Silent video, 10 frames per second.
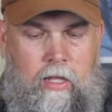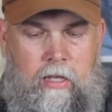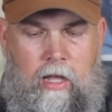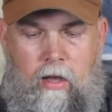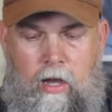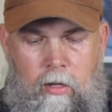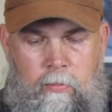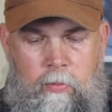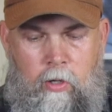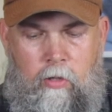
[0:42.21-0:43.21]
Now our
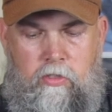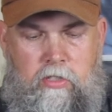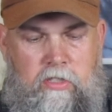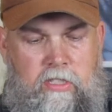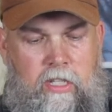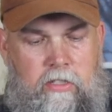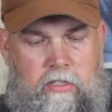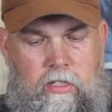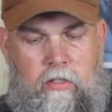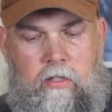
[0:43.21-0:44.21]
approach to
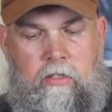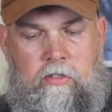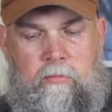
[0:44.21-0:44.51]
seasoning these